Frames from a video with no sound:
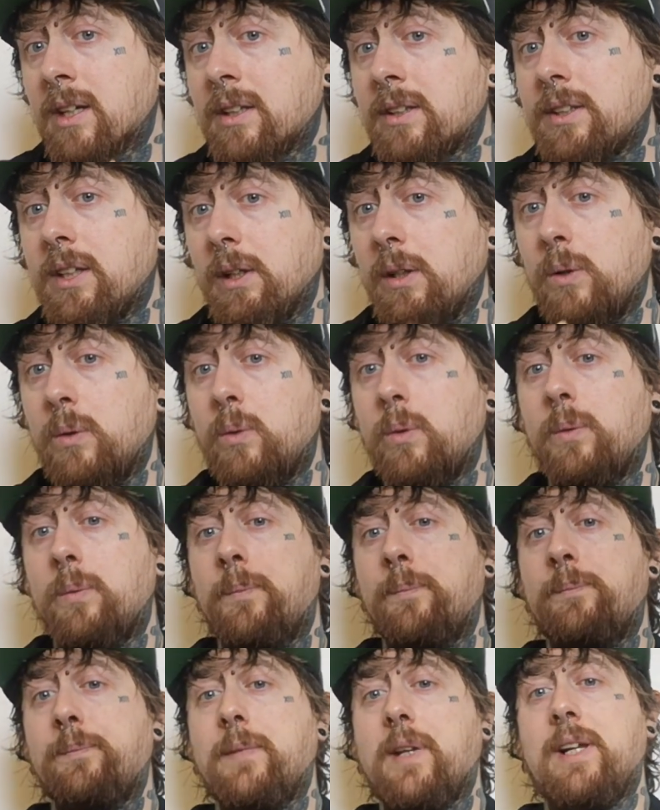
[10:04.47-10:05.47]
So
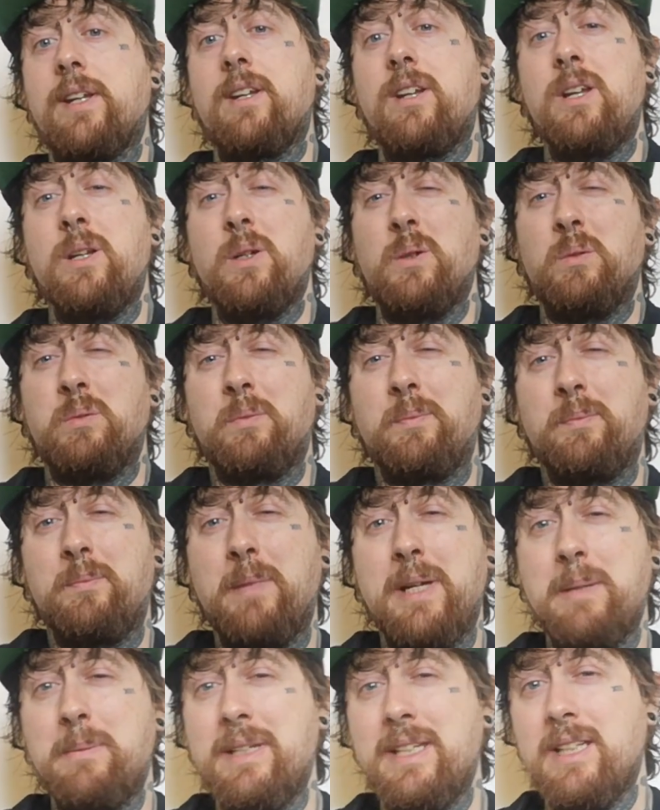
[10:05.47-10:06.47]
I don't know,
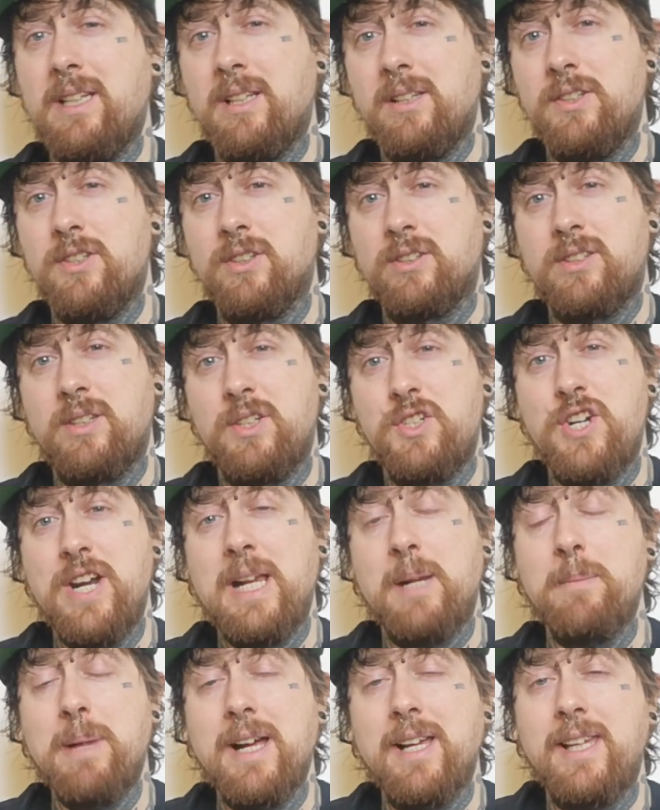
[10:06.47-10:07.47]
maybe just
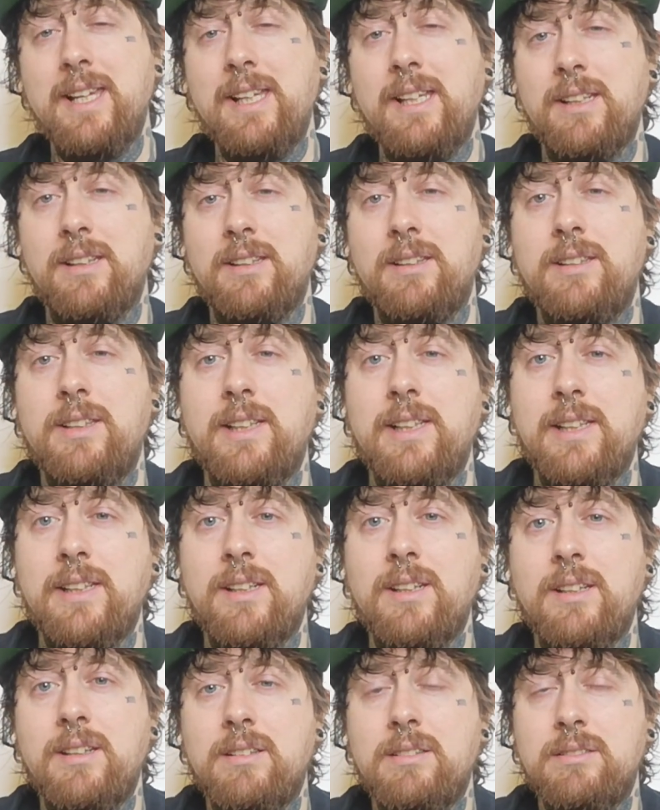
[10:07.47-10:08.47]
check back in
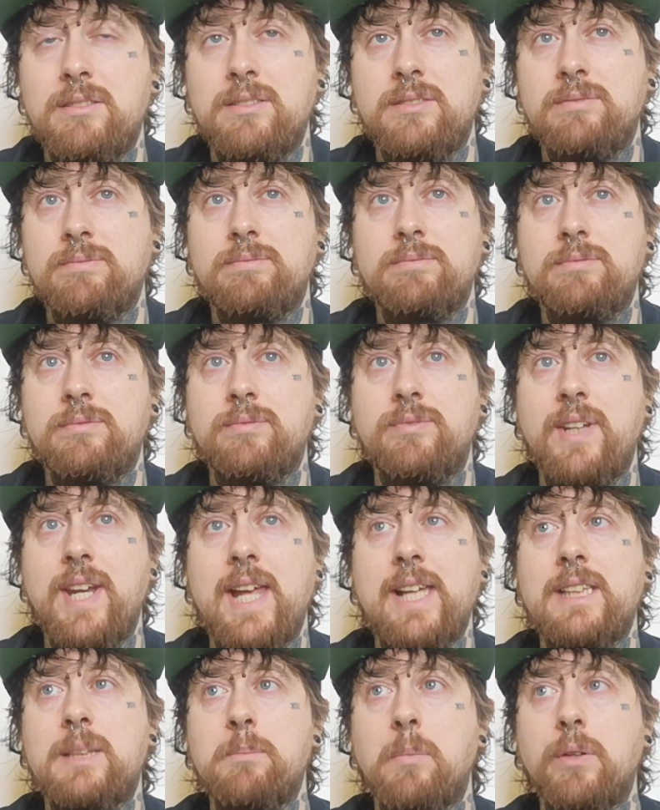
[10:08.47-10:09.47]
the
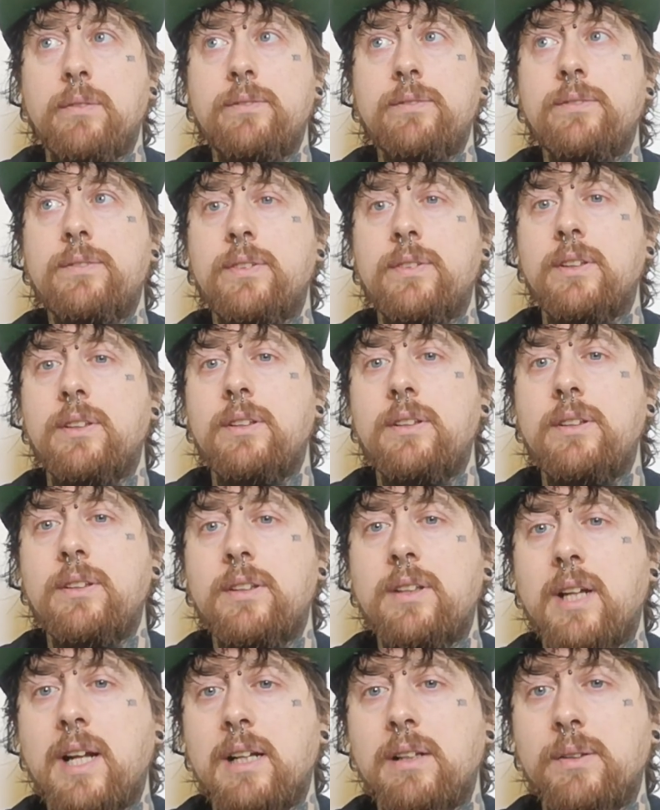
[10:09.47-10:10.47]
next month and
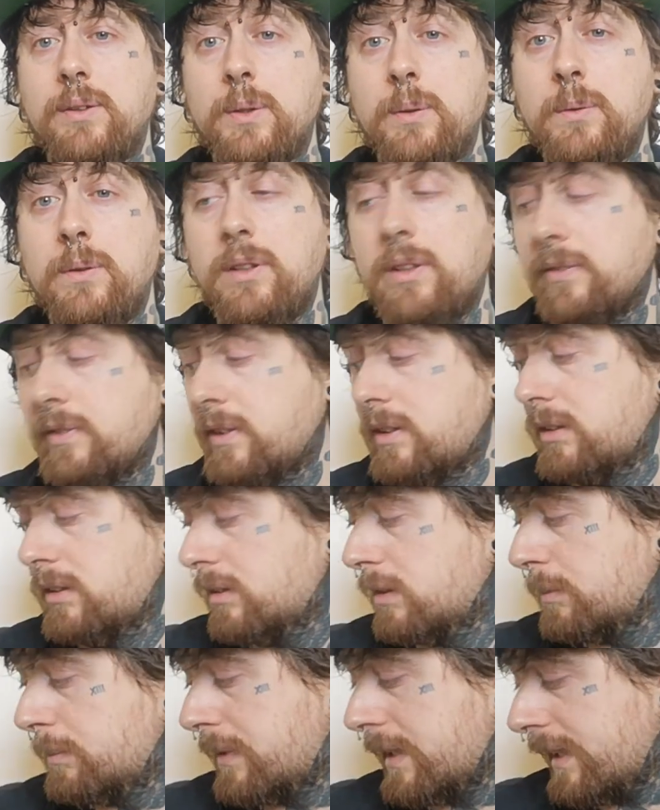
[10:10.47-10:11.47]
I'll do another
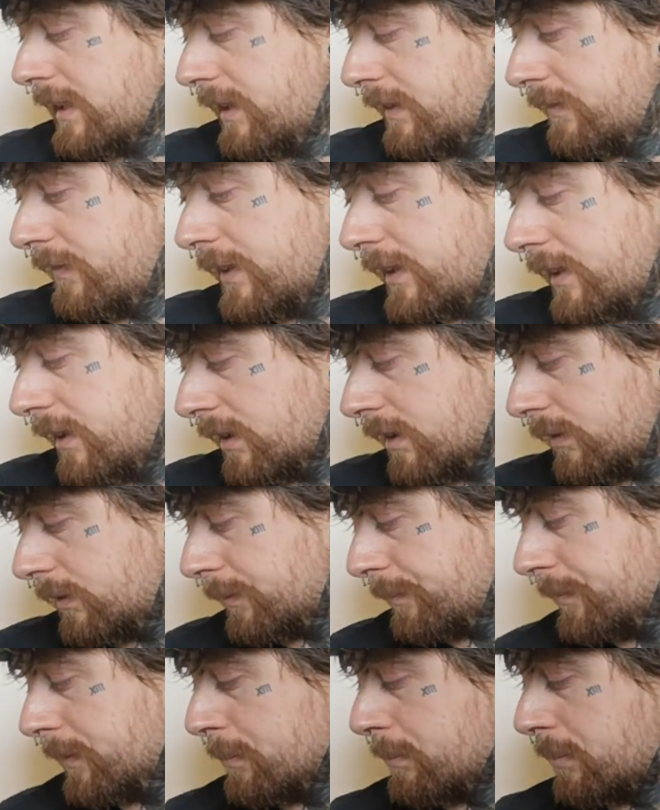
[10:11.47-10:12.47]
updated video.
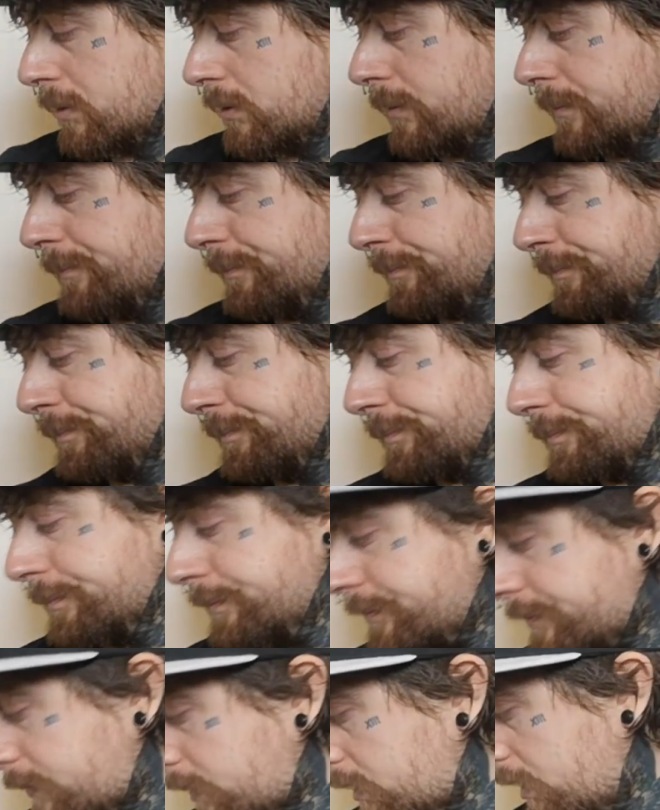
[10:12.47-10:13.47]
But
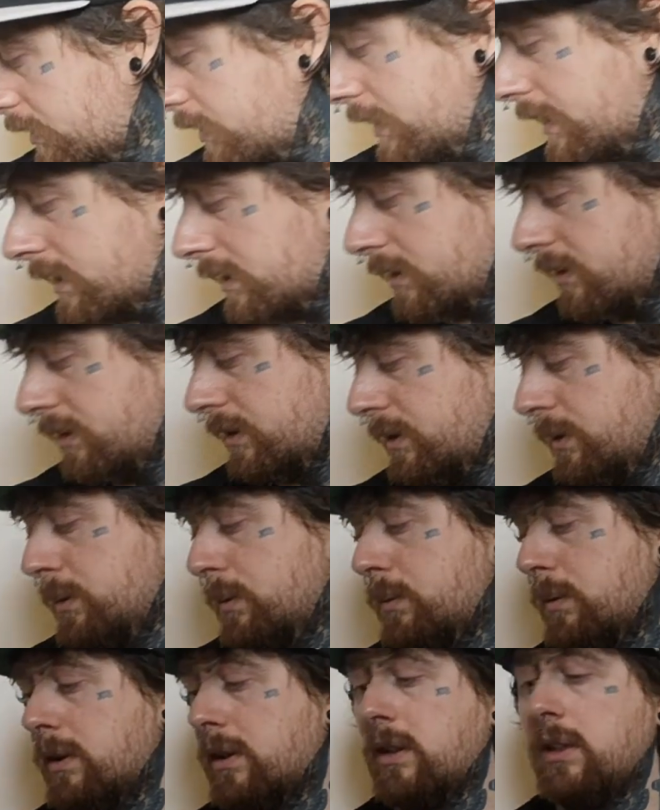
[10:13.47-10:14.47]
yeah,
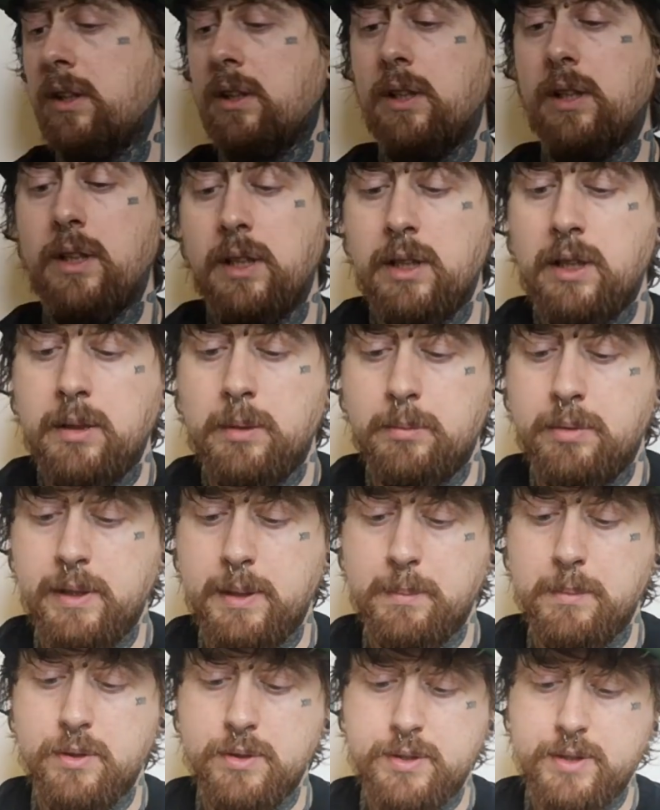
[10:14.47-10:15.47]
you
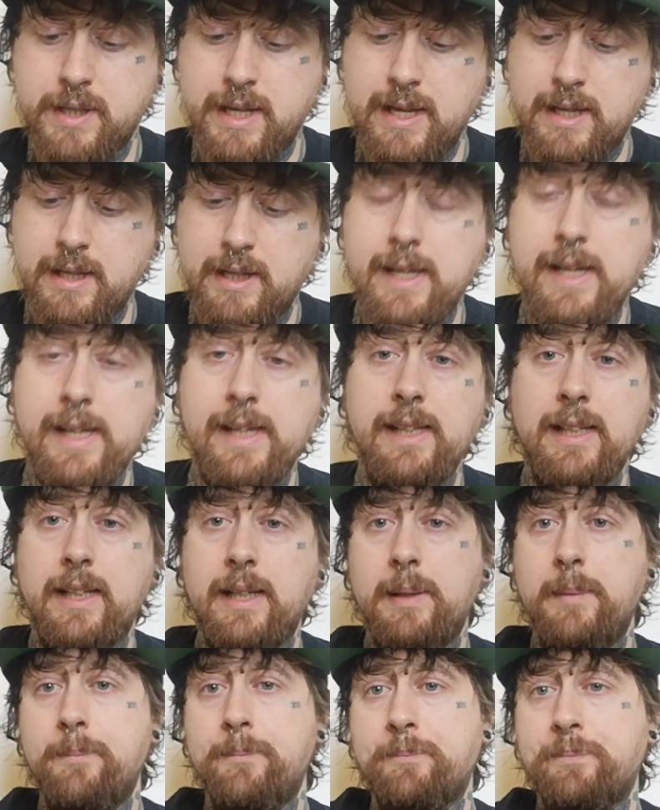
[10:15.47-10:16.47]
pretty much get a
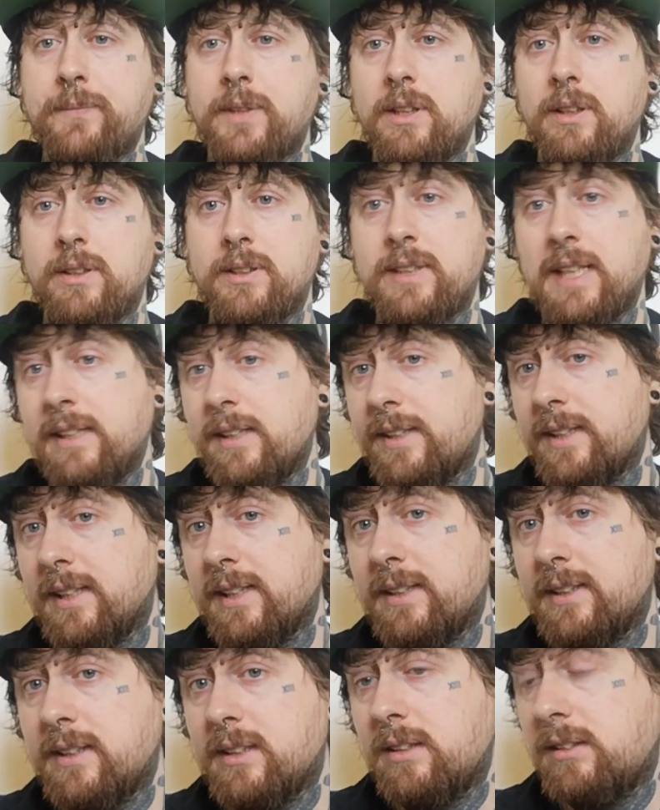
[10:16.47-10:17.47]

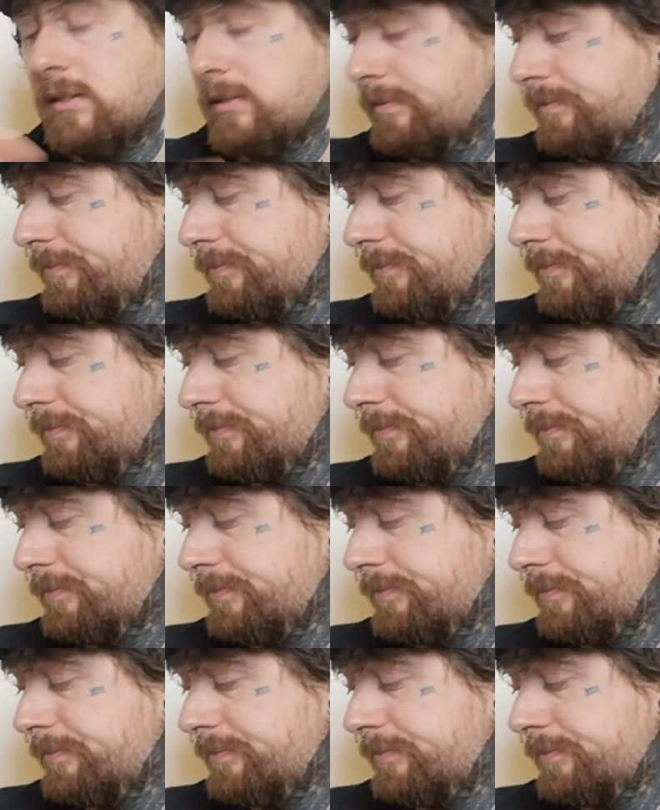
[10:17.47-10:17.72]
sanitizer,